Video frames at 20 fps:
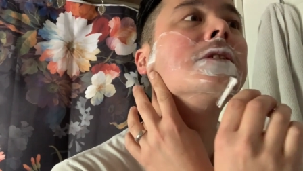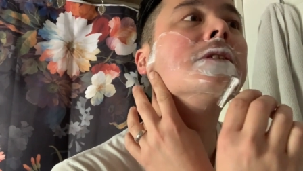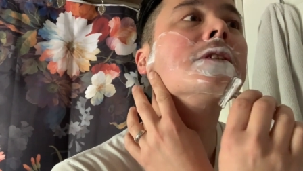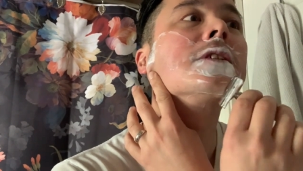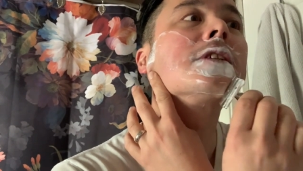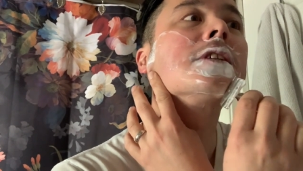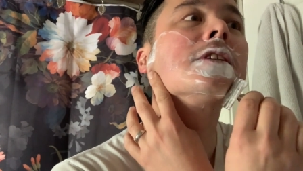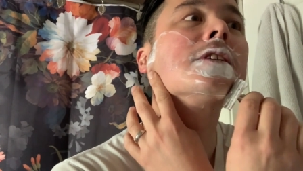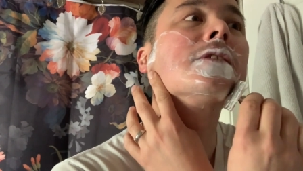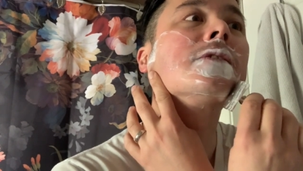
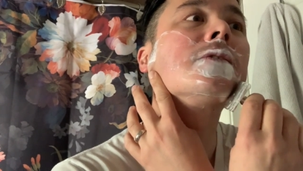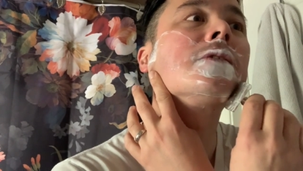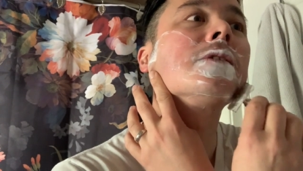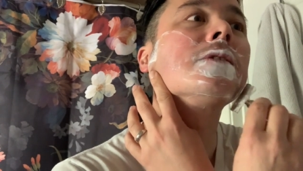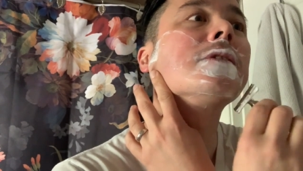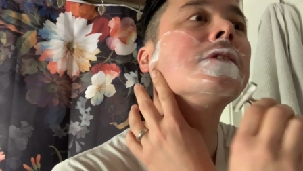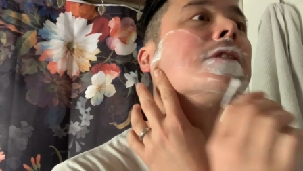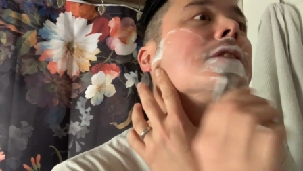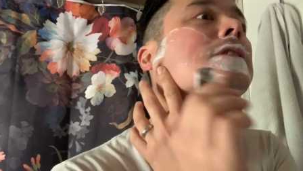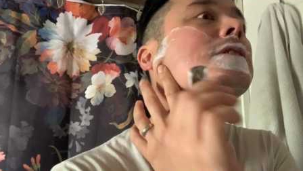account for
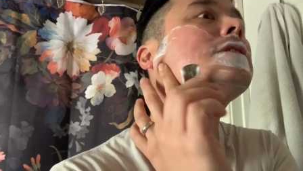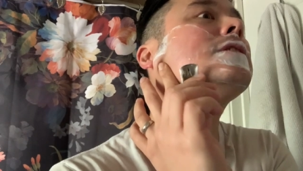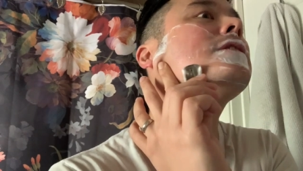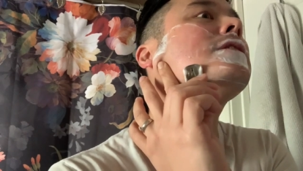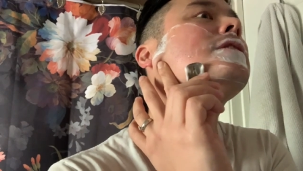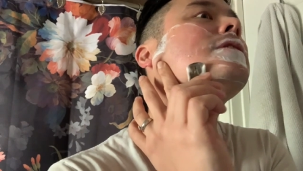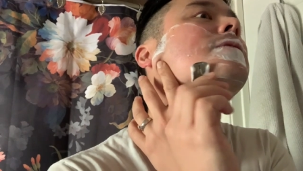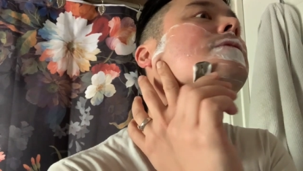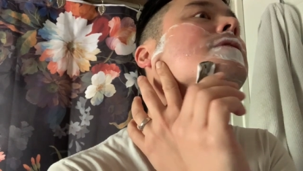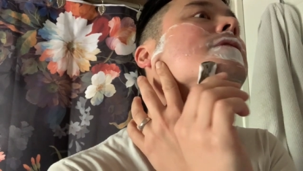things
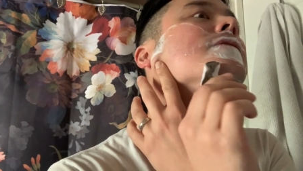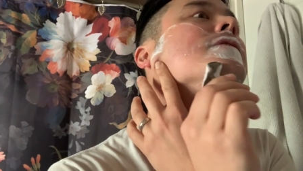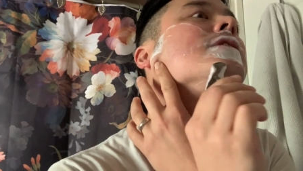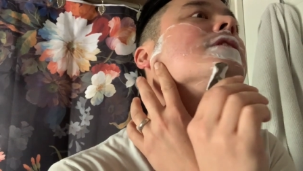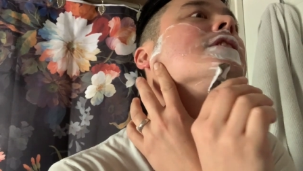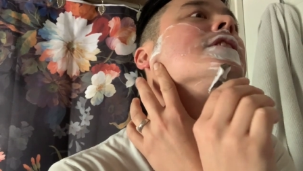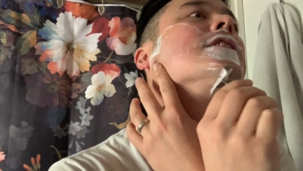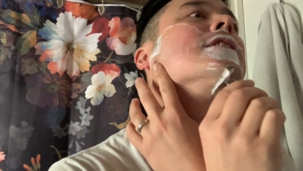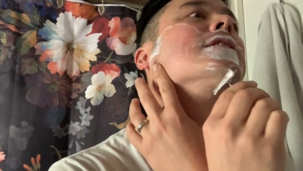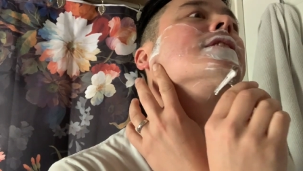that we
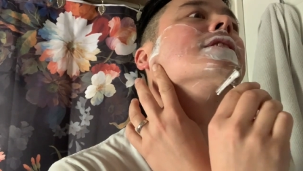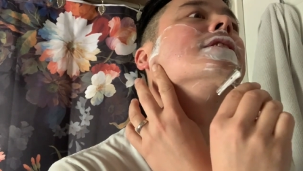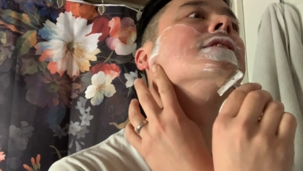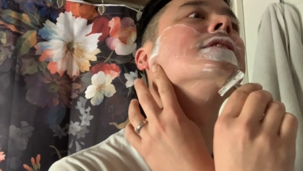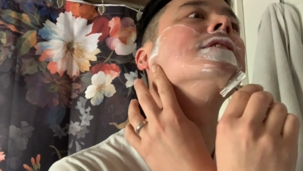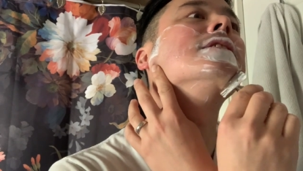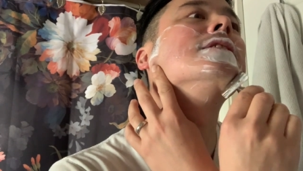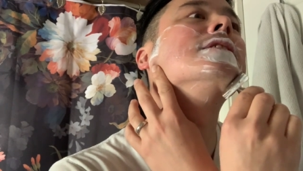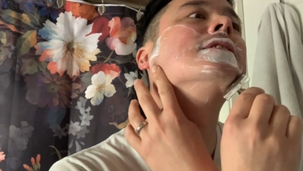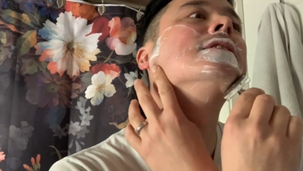forgot
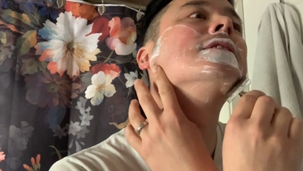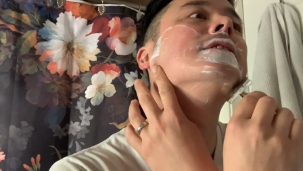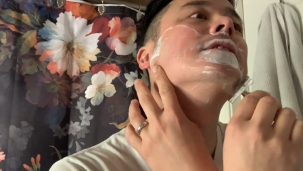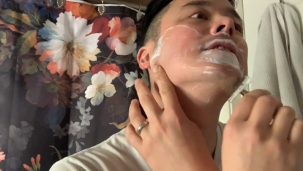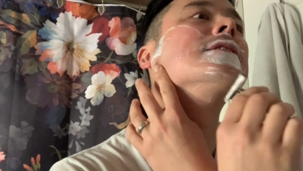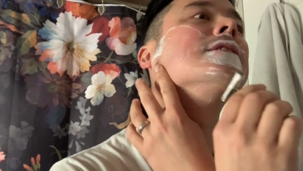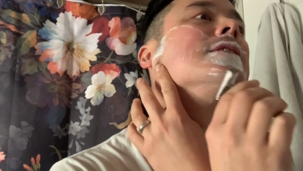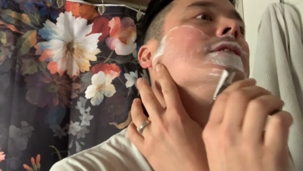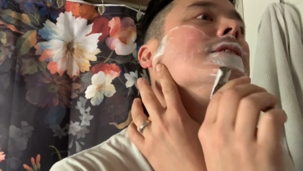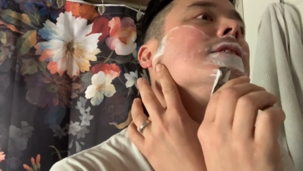
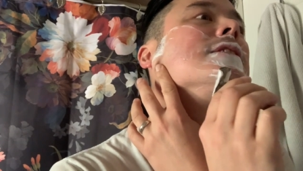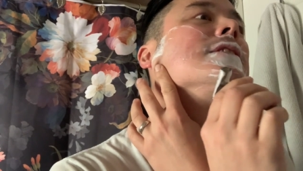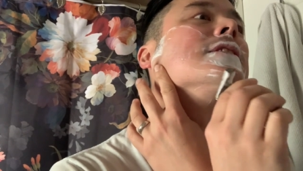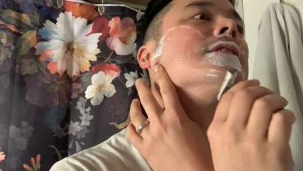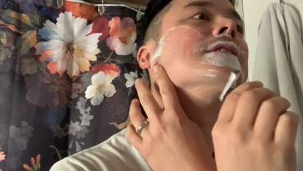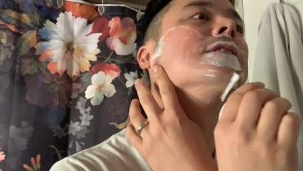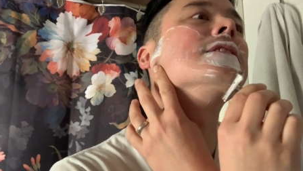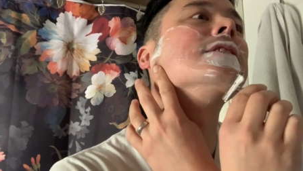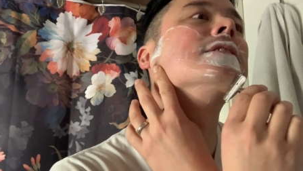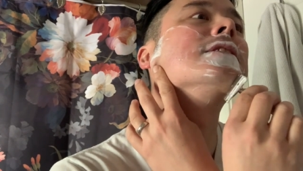
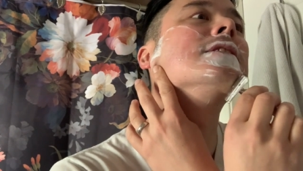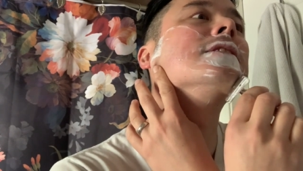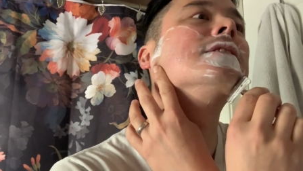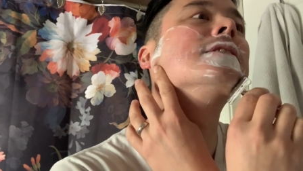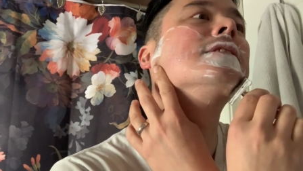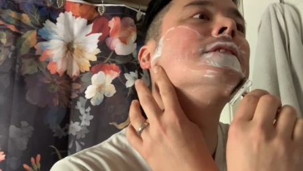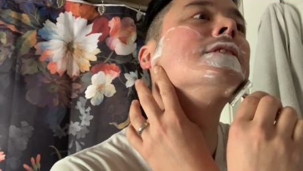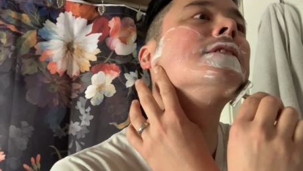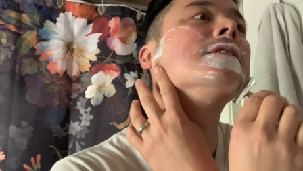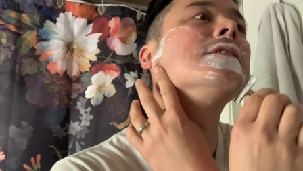and
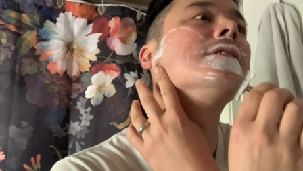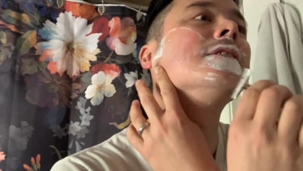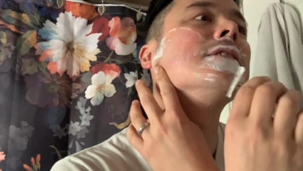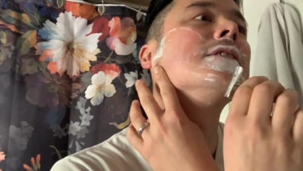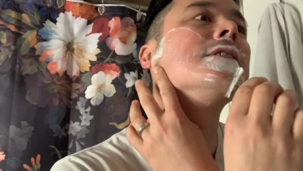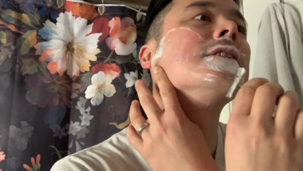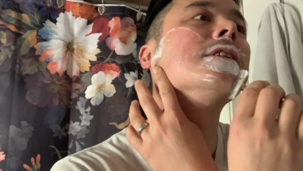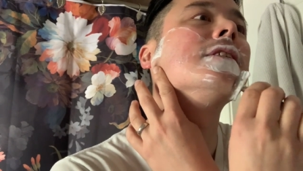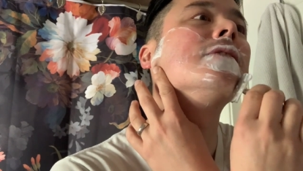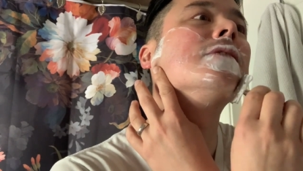
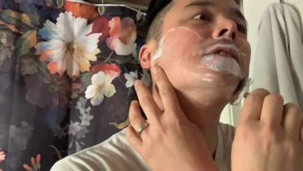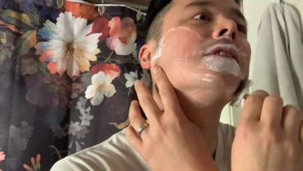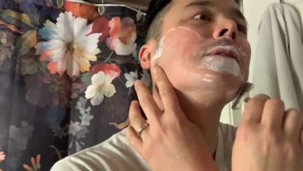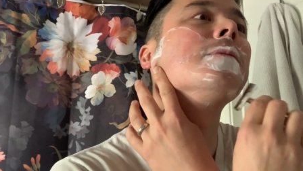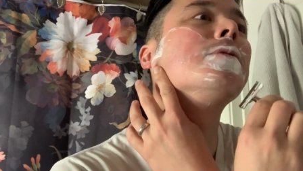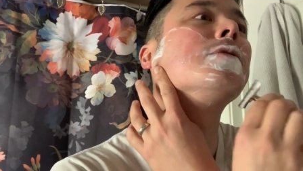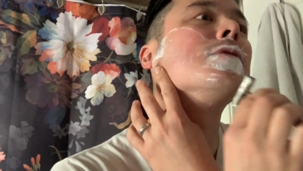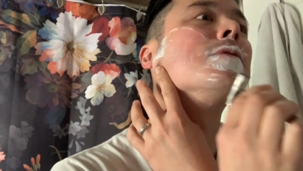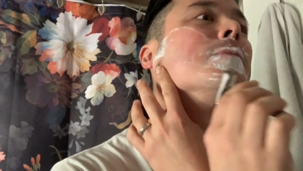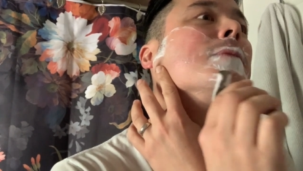have
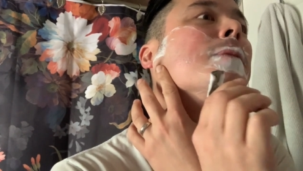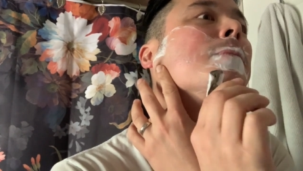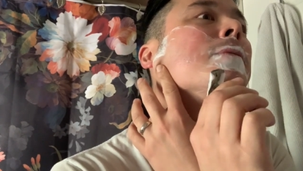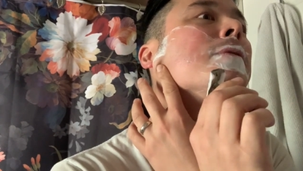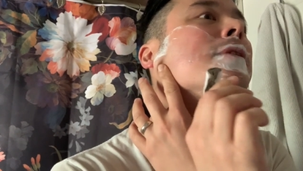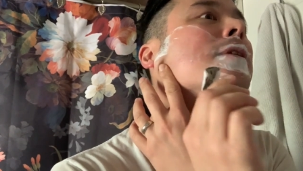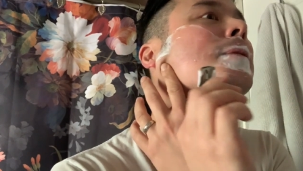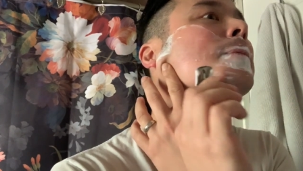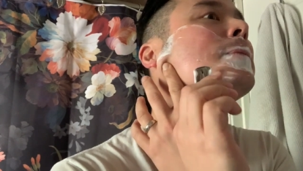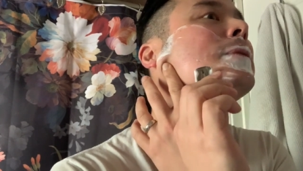time to remember
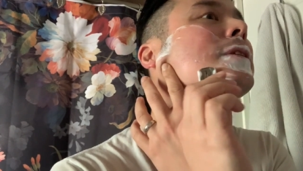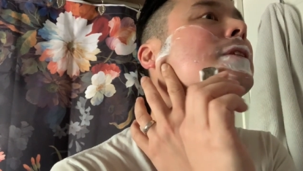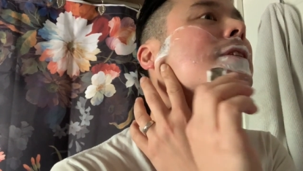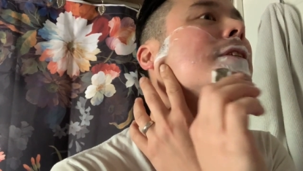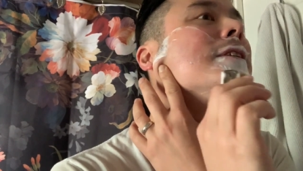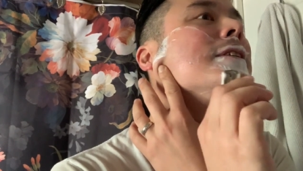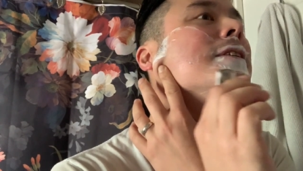them